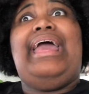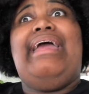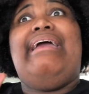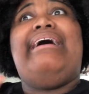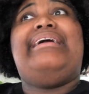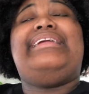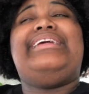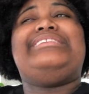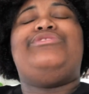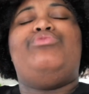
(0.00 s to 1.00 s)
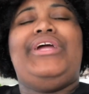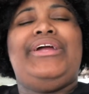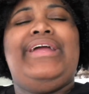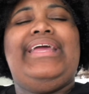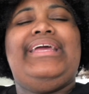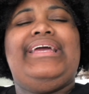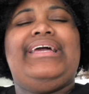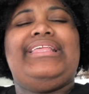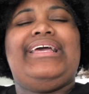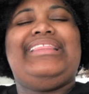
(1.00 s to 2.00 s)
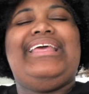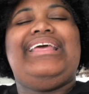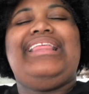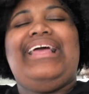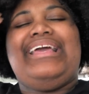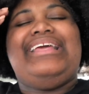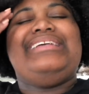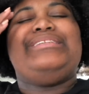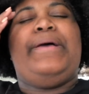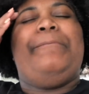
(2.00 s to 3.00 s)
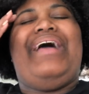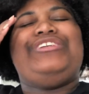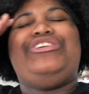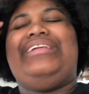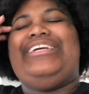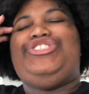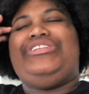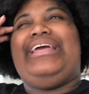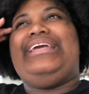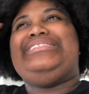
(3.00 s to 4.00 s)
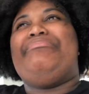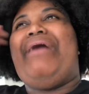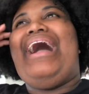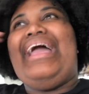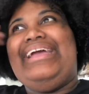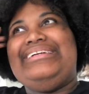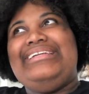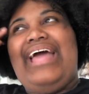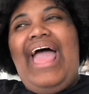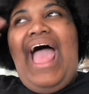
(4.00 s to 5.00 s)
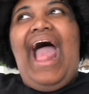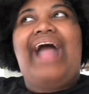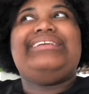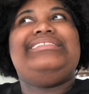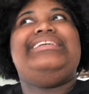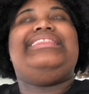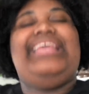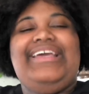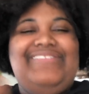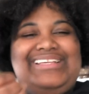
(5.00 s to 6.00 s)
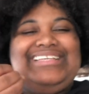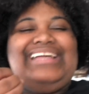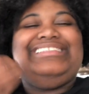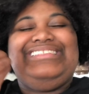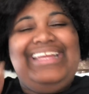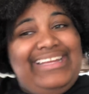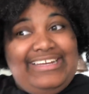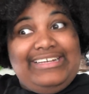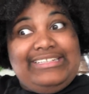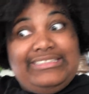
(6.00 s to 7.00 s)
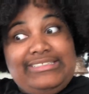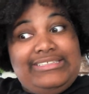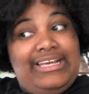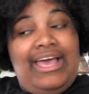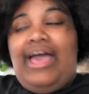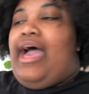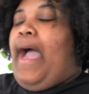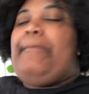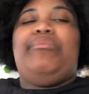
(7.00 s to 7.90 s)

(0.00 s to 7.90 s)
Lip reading: And it's very, like his imagination, like his mind. How does he think of these ideas? I'm